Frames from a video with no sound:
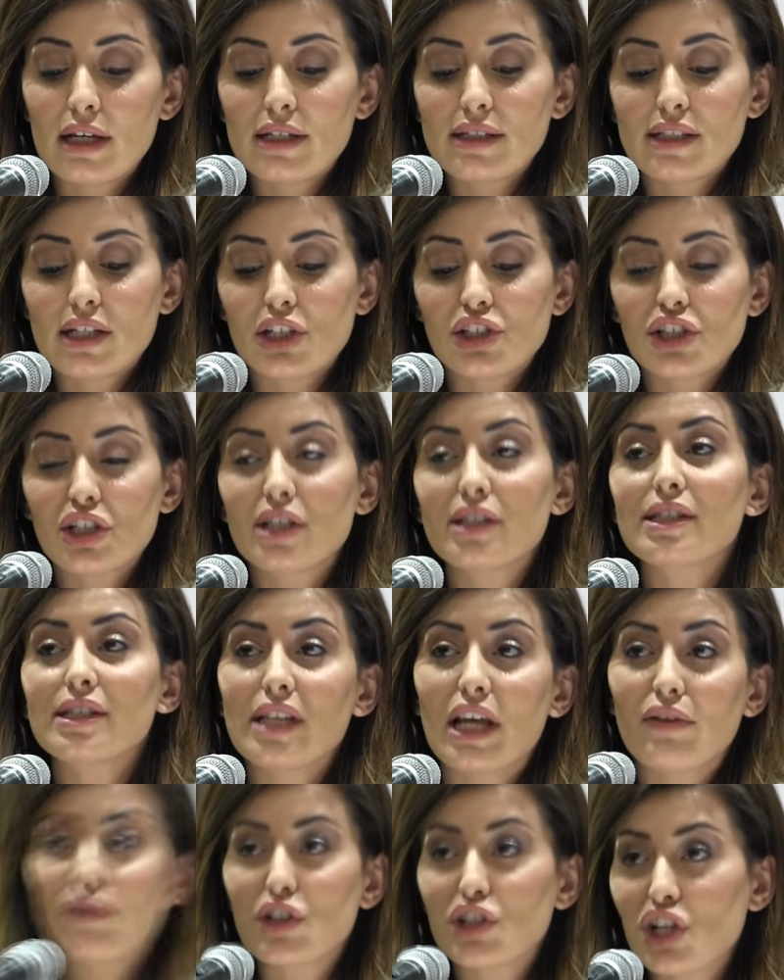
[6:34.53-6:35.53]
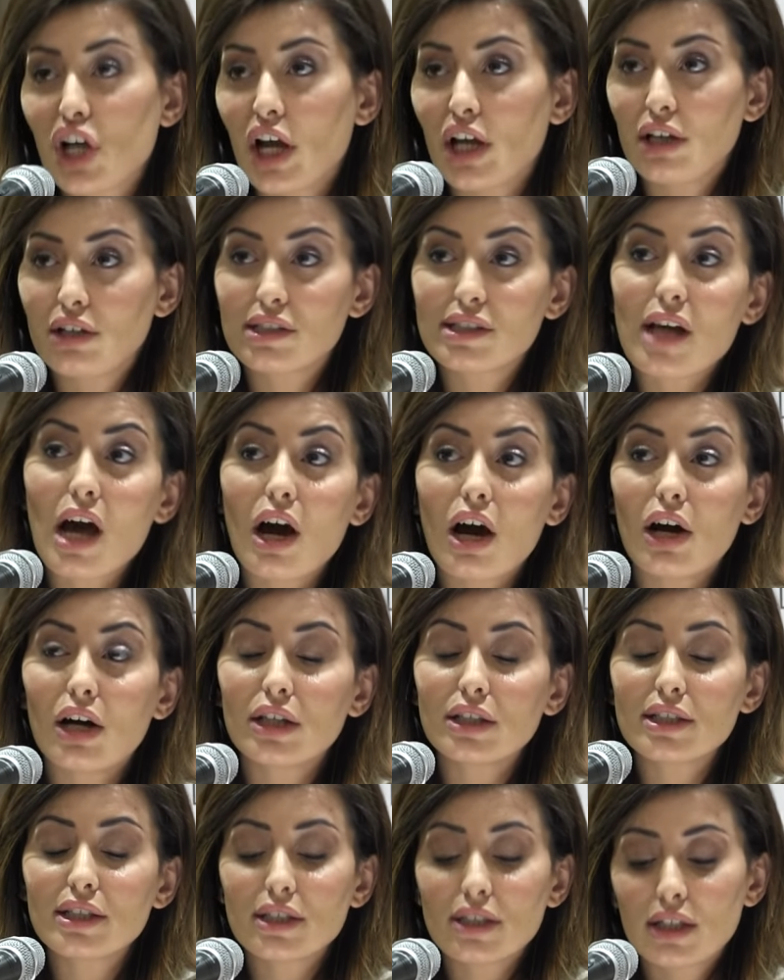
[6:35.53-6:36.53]
such as Save a Child's
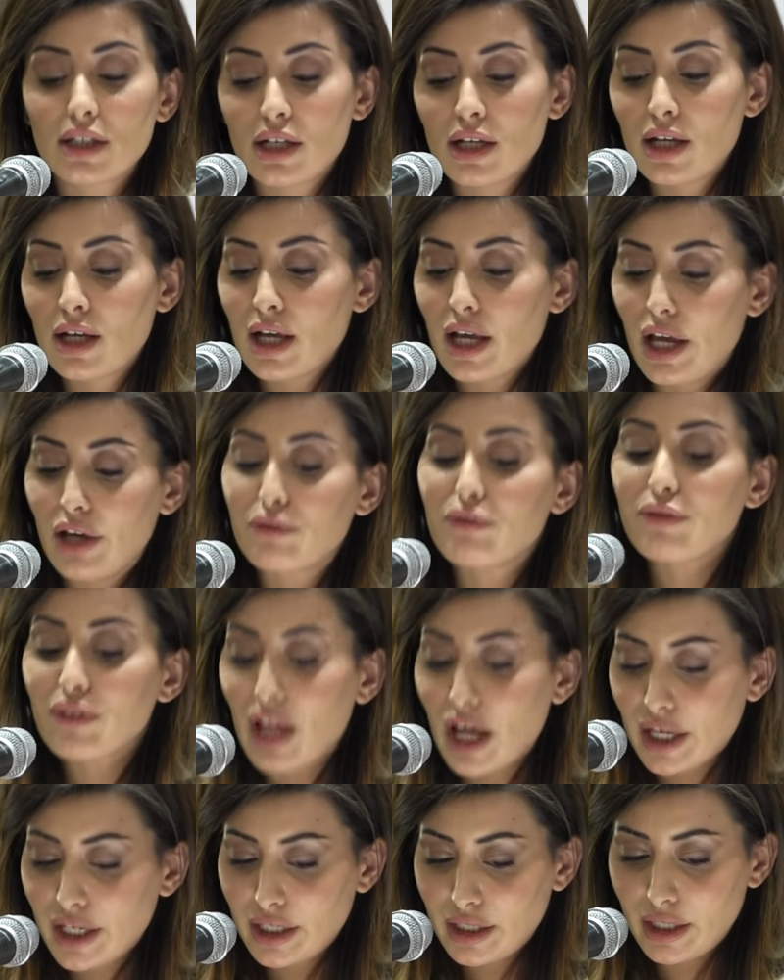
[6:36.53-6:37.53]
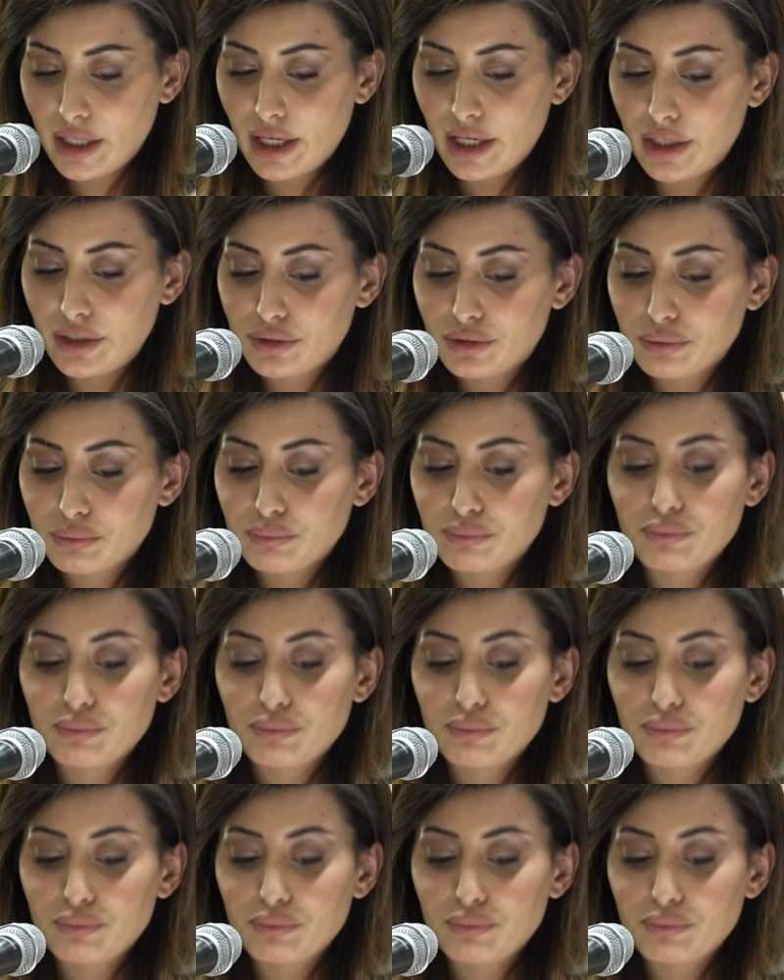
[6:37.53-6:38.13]
Heart and Flying Aid,